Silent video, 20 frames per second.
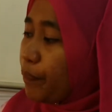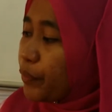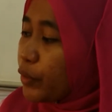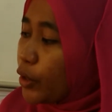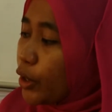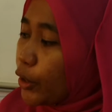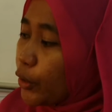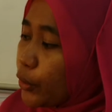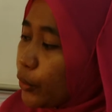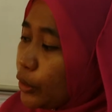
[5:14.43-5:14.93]

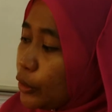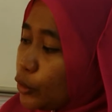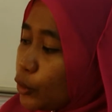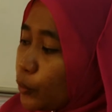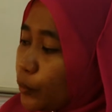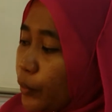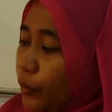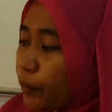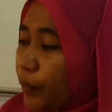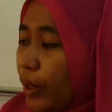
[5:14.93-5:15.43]
you are going to
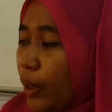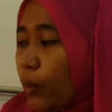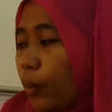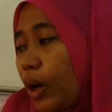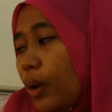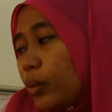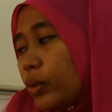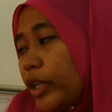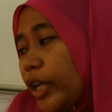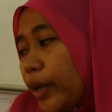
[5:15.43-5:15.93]
prepare what
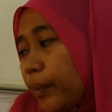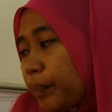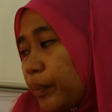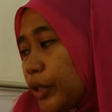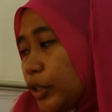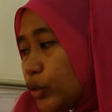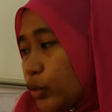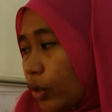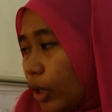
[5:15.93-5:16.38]
will happen to